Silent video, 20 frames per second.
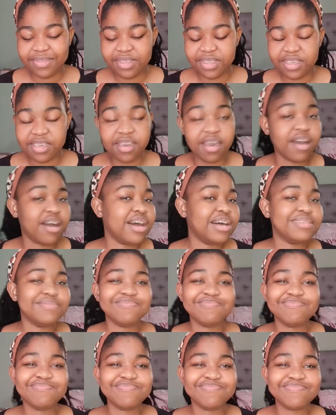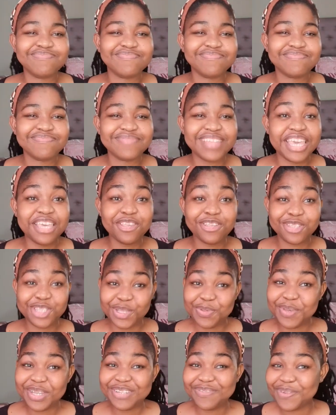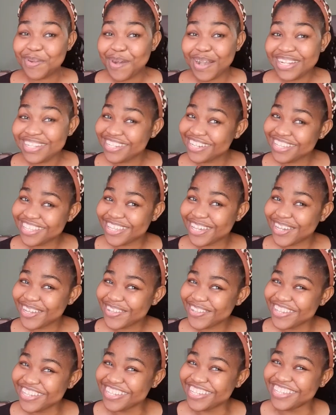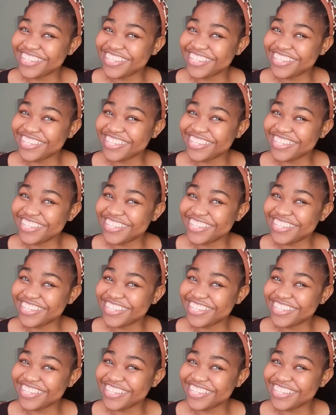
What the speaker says: Thank you so much for watching, though.